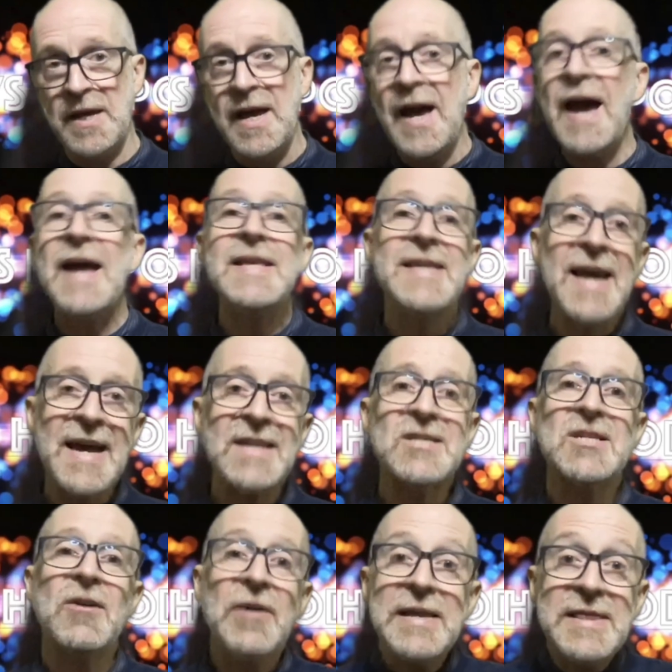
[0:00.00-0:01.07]
And
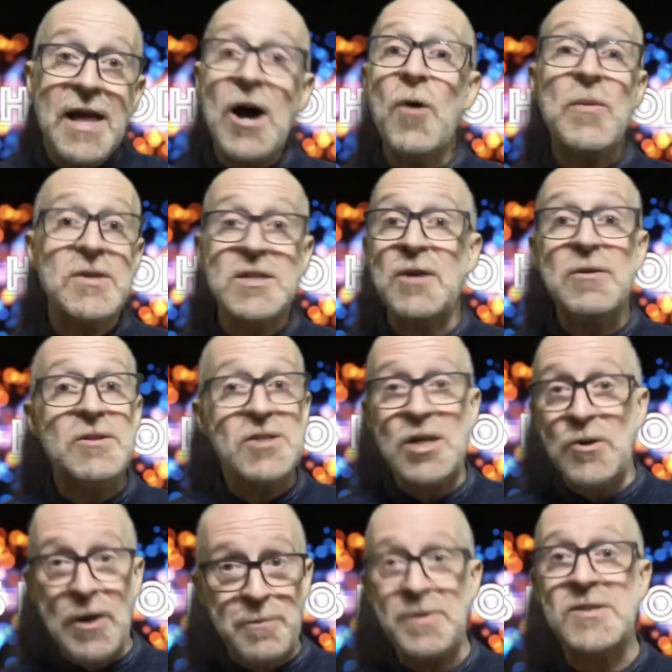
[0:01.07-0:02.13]
yes, I know it's only
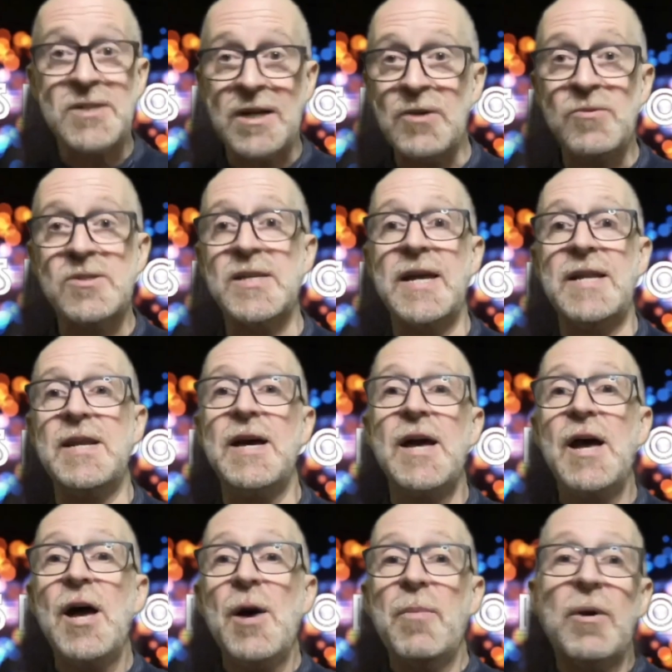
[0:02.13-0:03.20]
2 episodes in,
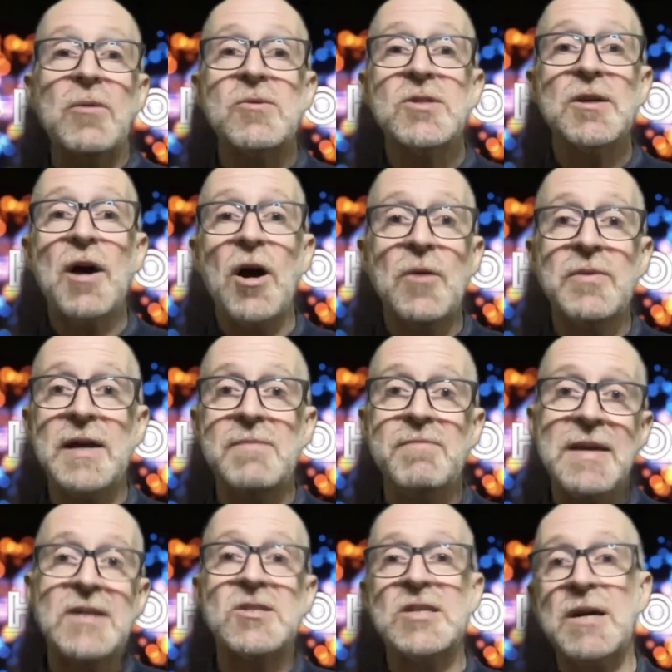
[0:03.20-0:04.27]
but I also hope they
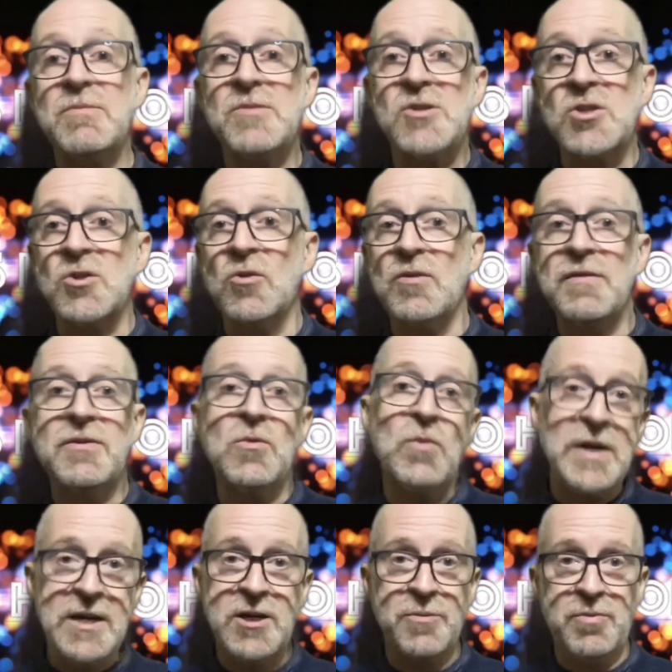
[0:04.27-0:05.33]
mix up the story of the
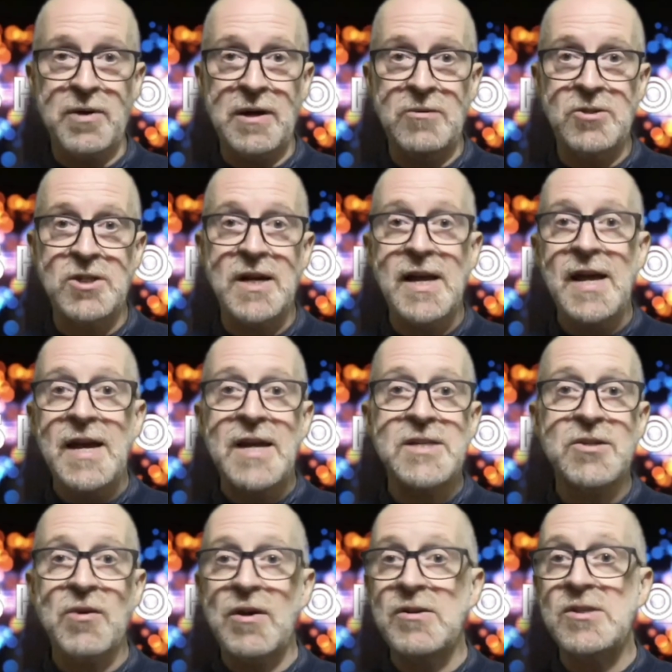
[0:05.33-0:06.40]
week approach,
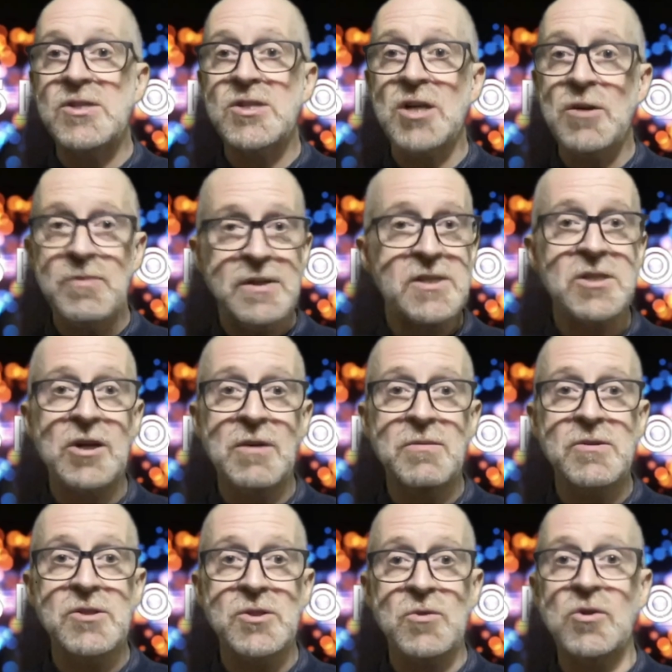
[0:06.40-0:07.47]
as there are only so many
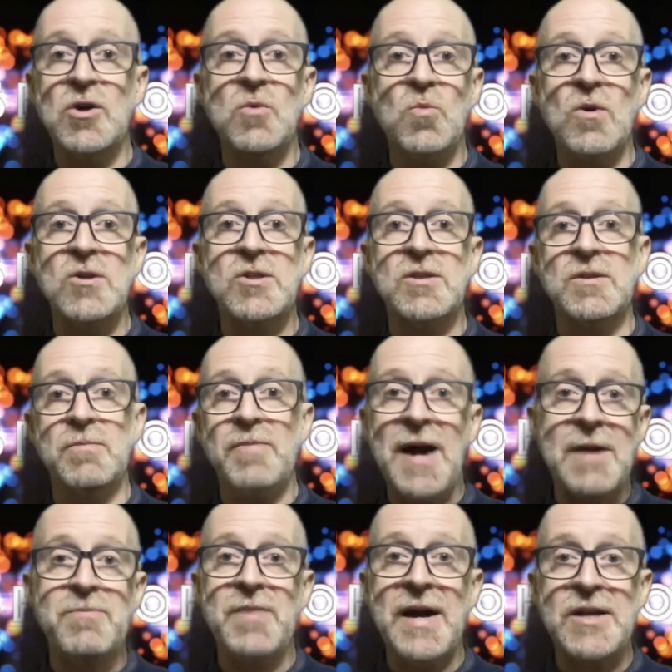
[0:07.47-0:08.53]
times you can watch the
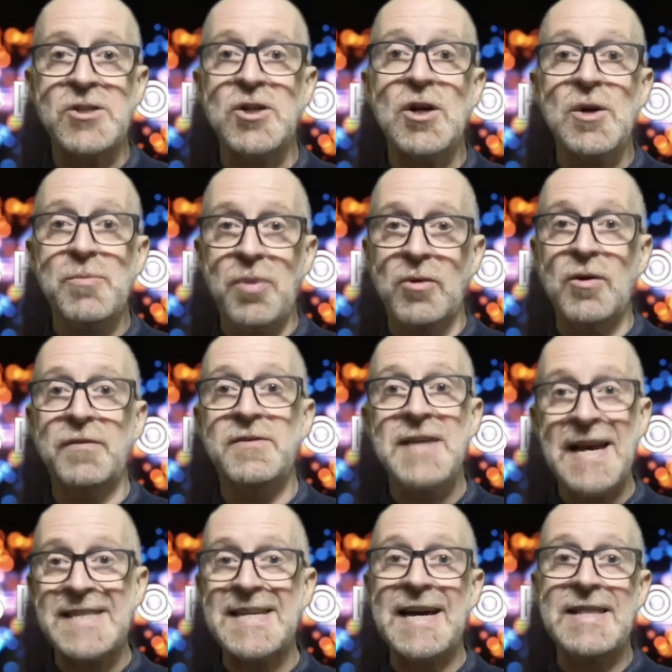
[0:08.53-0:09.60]
Bad Batch pull off
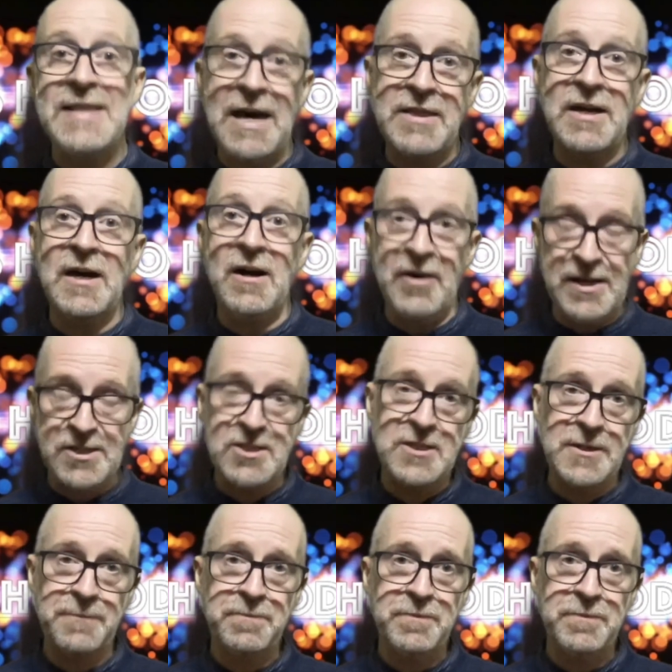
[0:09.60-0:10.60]
yet another heist.